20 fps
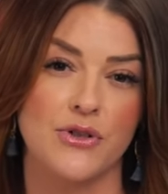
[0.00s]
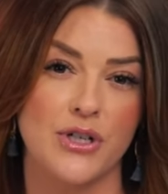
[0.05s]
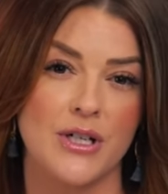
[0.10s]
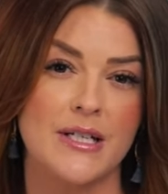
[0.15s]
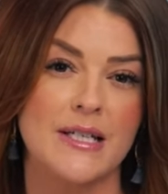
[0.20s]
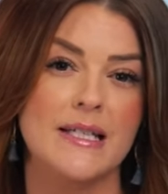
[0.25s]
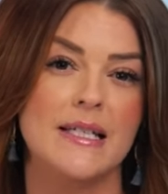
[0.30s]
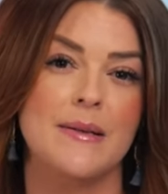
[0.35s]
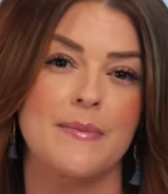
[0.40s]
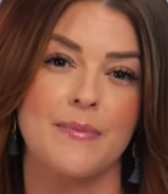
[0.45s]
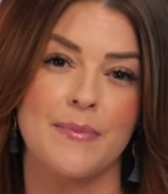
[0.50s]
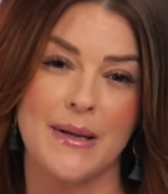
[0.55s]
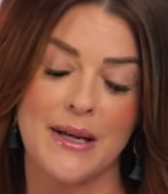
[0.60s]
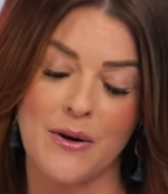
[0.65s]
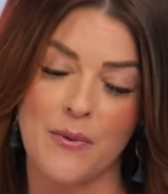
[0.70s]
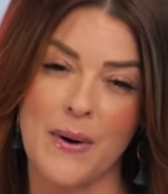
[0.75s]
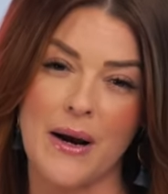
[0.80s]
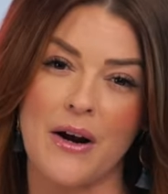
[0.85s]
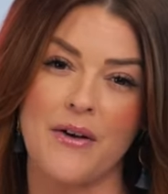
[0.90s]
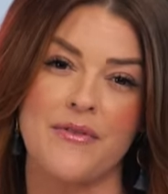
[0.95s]
just
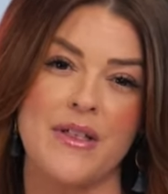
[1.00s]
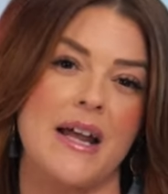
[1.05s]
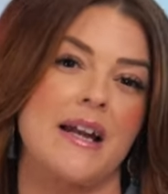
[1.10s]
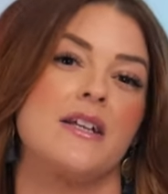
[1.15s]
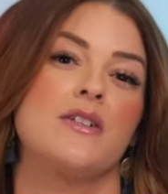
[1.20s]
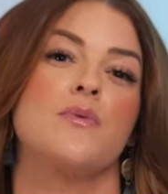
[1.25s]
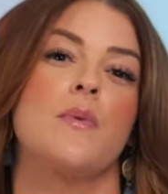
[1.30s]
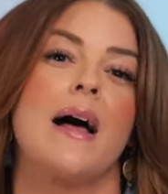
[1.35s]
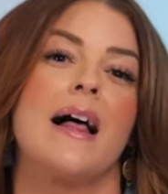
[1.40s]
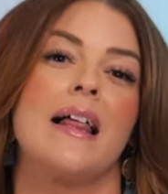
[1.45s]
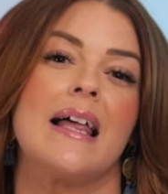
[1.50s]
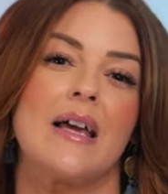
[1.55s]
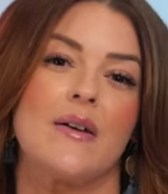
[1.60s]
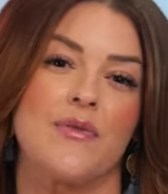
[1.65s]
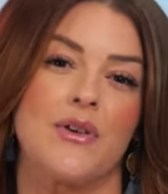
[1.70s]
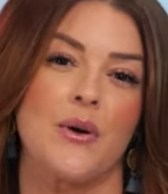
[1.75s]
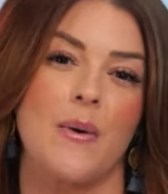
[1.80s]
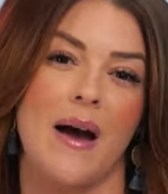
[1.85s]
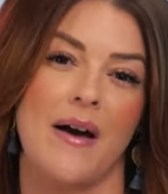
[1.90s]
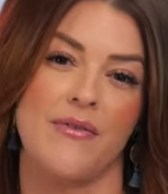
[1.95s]
be aware of that as well
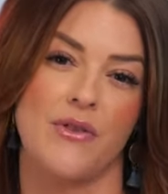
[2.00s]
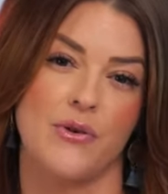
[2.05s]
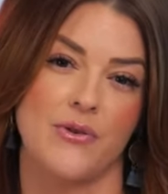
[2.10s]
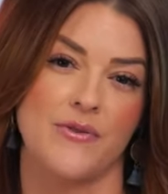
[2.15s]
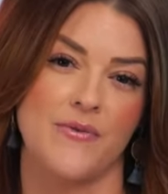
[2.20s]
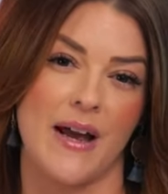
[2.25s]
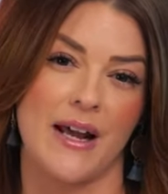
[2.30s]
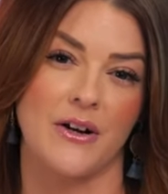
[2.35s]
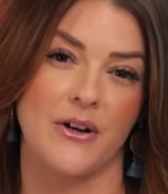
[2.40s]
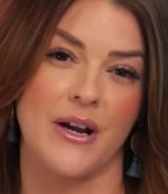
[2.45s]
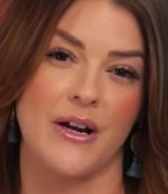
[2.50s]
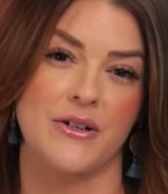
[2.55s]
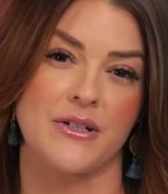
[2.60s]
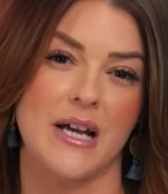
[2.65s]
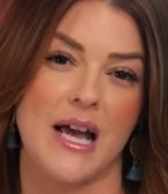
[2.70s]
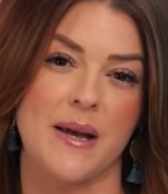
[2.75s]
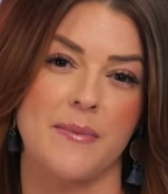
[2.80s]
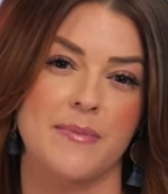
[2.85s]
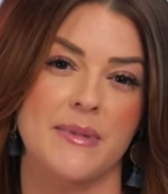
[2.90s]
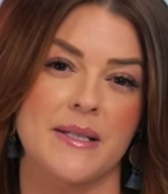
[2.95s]
if you have those finer hair
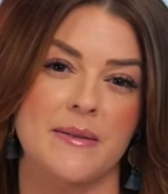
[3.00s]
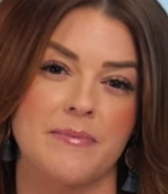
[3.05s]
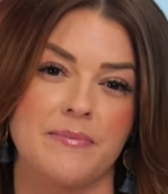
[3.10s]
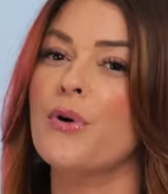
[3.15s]
types.